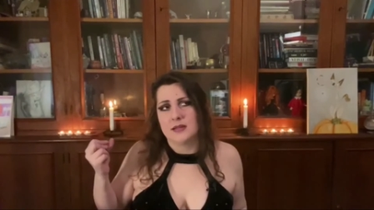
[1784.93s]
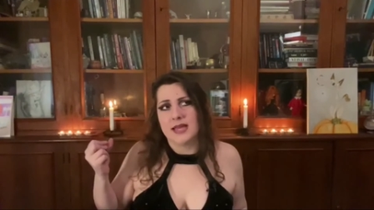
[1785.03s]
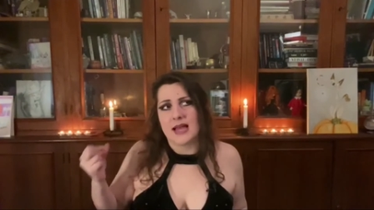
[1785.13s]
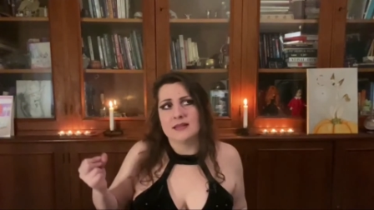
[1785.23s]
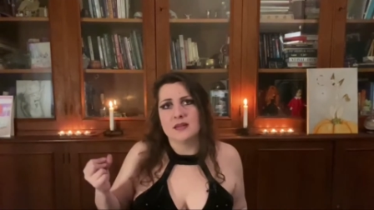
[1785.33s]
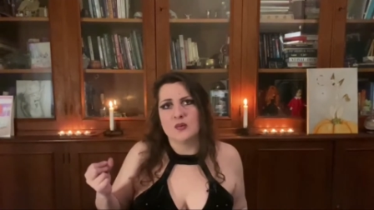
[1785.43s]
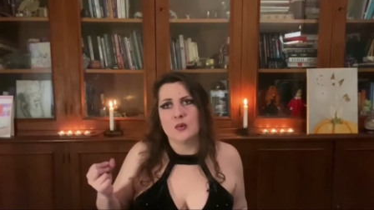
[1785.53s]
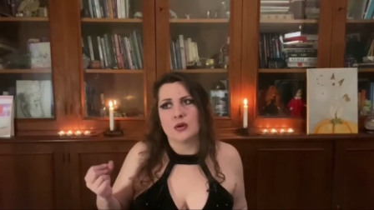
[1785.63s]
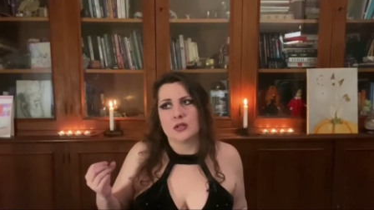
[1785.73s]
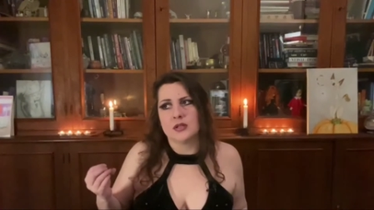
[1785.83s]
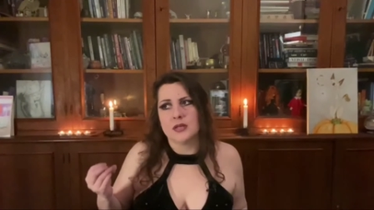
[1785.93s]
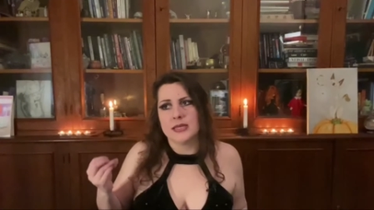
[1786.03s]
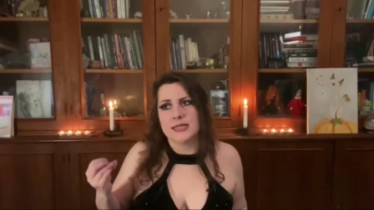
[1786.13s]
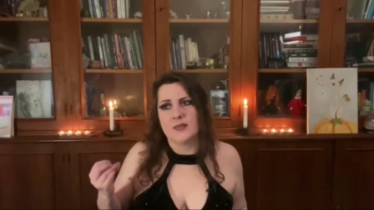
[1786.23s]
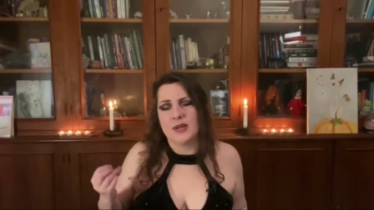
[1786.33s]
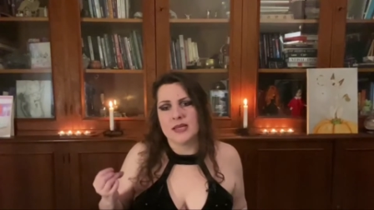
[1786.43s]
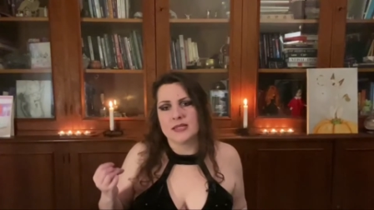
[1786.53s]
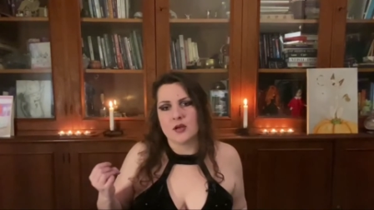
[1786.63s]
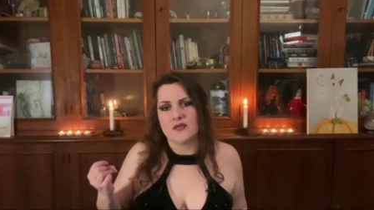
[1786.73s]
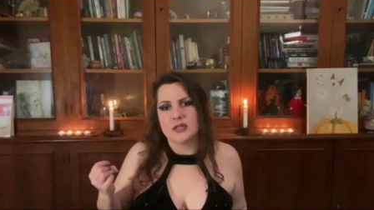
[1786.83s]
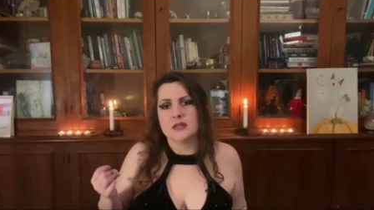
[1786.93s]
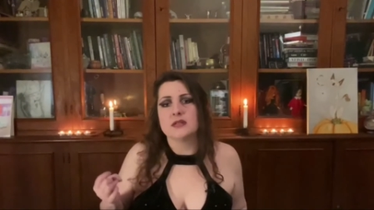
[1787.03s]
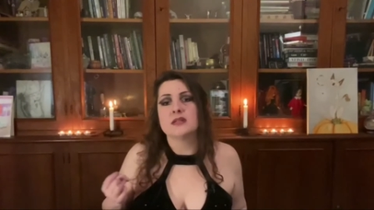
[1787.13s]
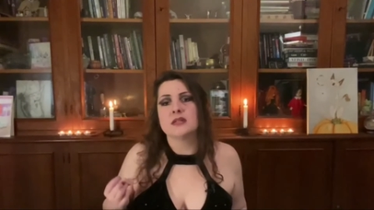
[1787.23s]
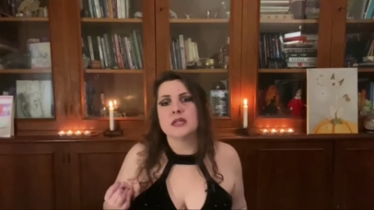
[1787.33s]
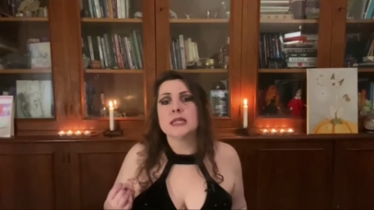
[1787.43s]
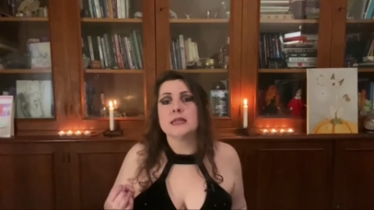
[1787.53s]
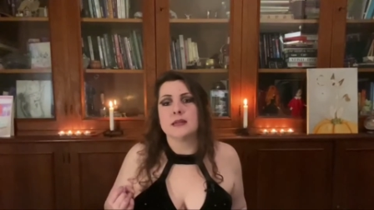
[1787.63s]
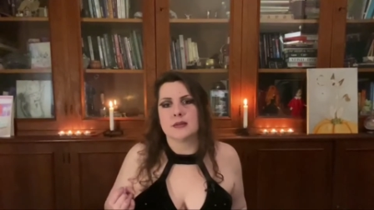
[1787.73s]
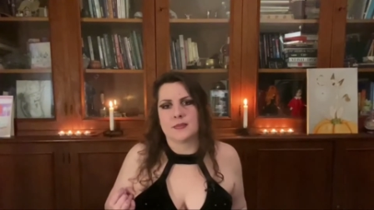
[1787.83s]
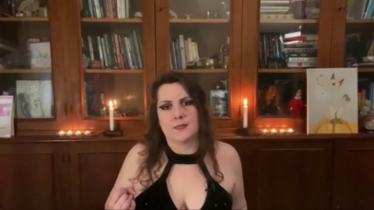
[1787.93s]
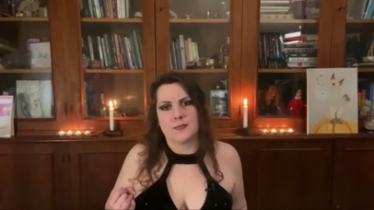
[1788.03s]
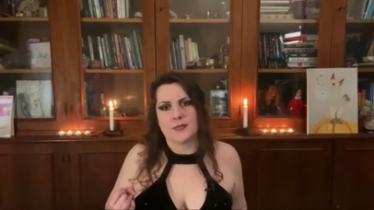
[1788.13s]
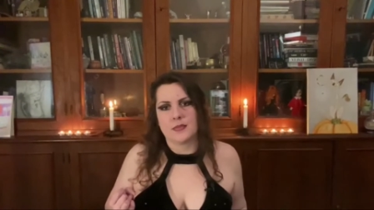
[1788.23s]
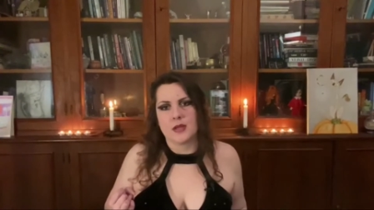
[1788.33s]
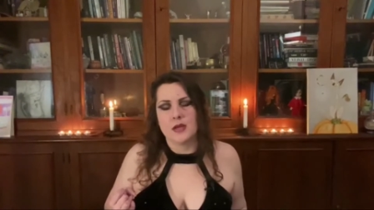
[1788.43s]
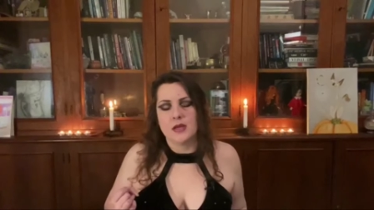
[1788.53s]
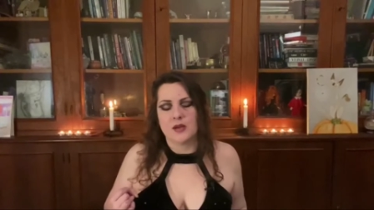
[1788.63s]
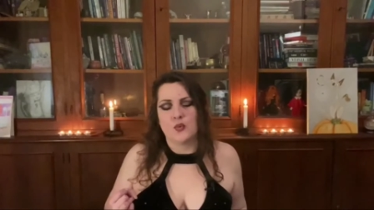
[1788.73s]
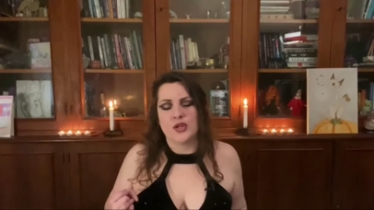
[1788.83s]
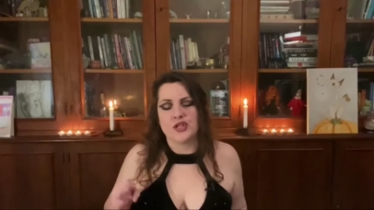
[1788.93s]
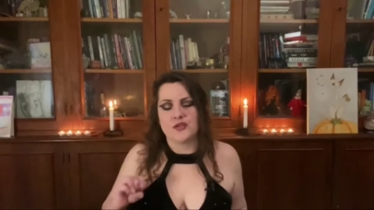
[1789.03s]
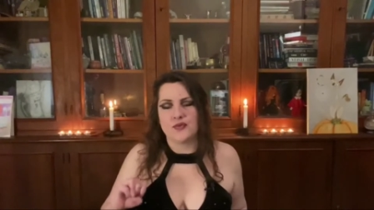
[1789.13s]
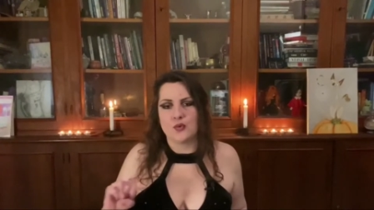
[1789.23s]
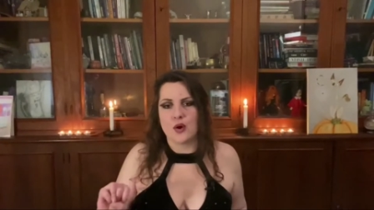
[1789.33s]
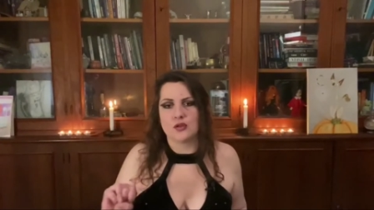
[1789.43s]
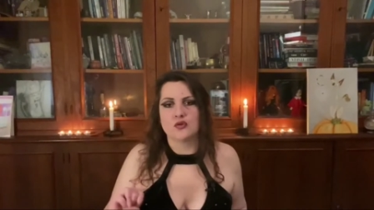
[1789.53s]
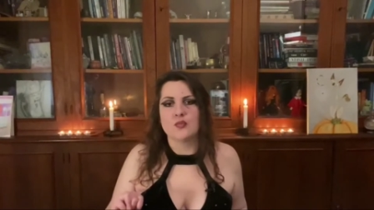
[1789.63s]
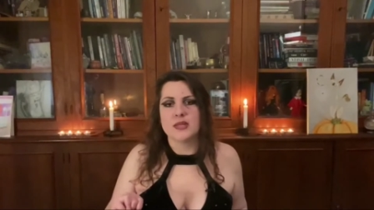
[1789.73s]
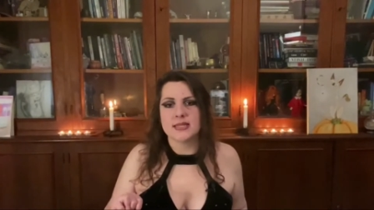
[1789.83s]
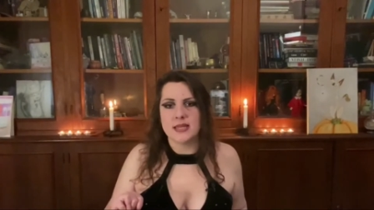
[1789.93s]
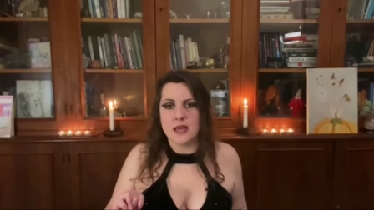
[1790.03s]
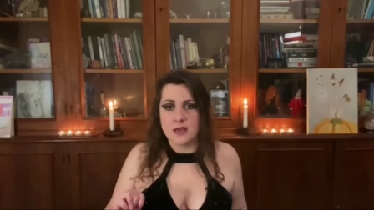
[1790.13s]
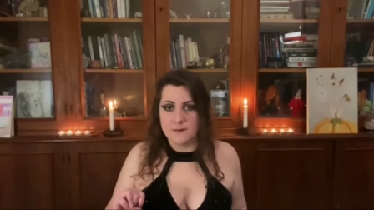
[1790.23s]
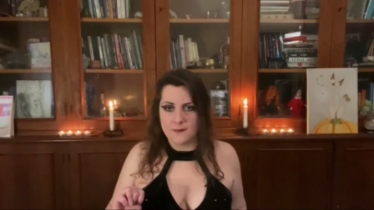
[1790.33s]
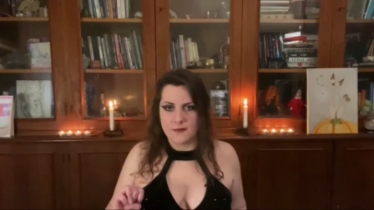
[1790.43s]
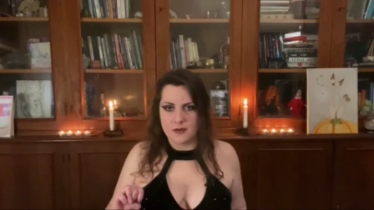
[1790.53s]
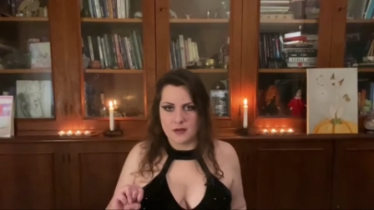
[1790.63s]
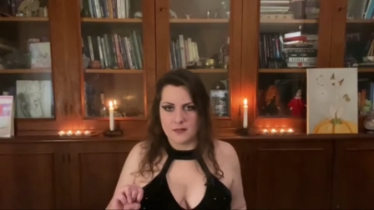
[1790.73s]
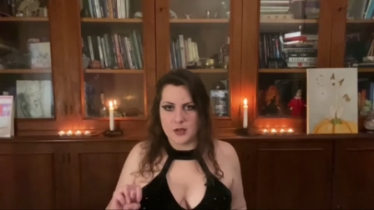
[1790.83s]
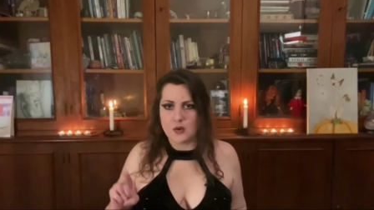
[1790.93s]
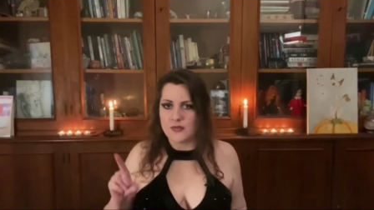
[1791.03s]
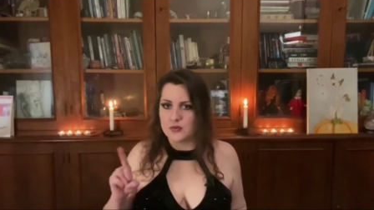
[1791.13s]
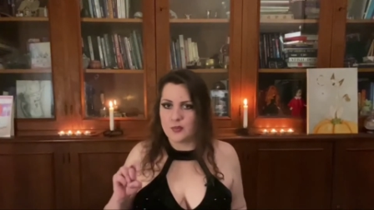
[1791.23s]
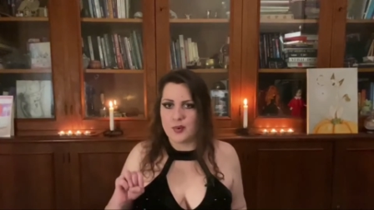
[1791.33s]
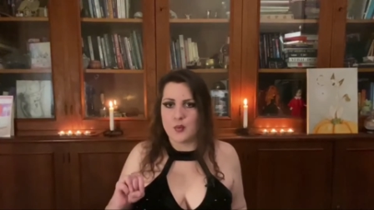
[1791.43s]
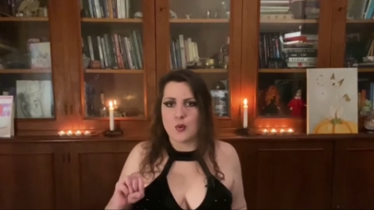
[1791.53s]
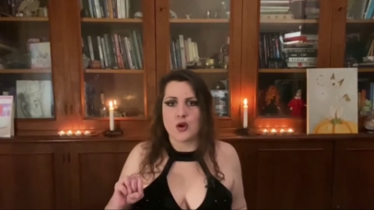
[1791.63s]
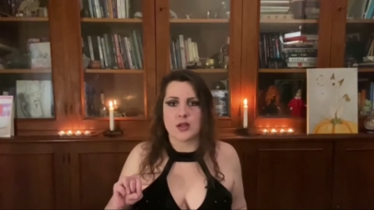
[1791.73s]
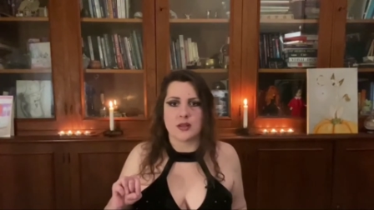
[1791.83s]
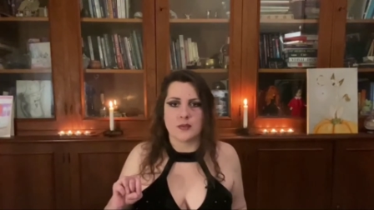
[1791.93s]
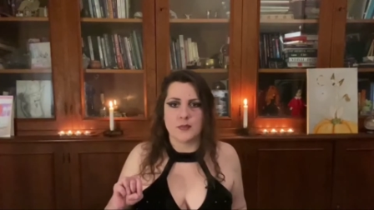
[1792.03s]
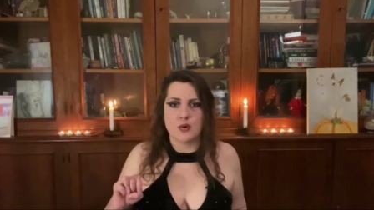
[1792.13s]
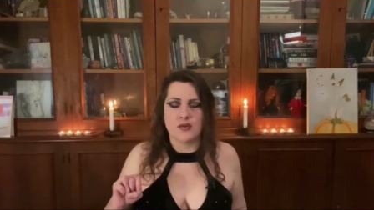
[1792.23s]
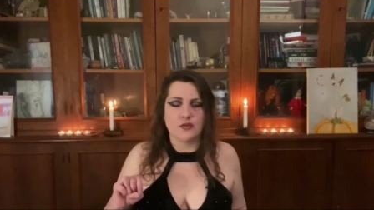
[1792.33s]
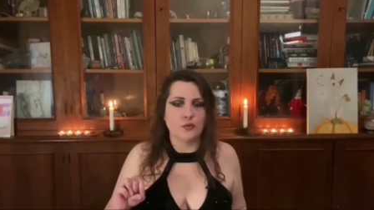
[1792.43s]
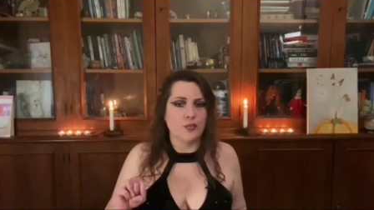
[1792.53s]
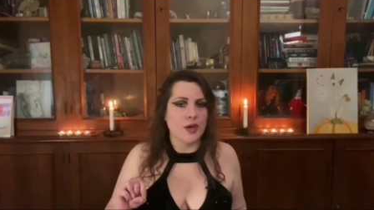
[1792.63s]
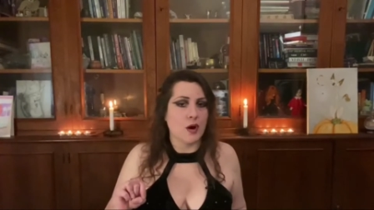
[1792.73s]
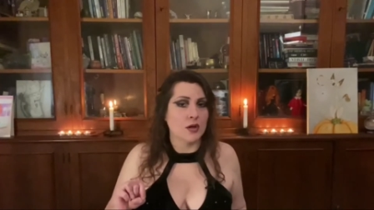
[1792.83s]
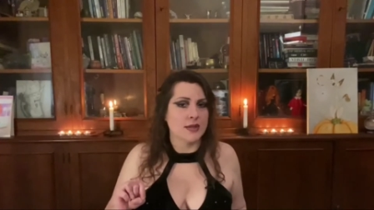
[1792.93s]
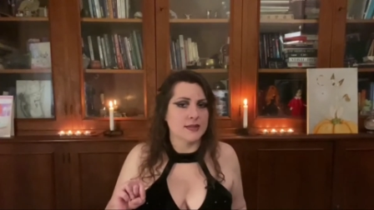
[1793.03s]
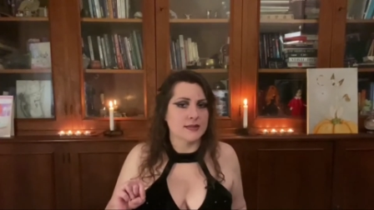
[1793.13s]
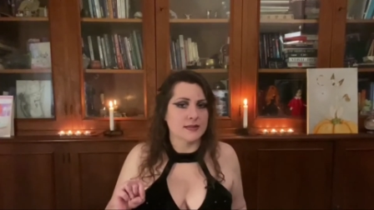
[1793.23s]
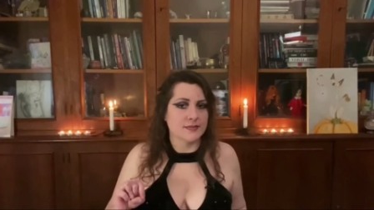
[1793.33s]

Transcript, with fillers: The underworld is a place of sincerity in which if you want to be safe, uh, you have to be worthy, you have to be honest,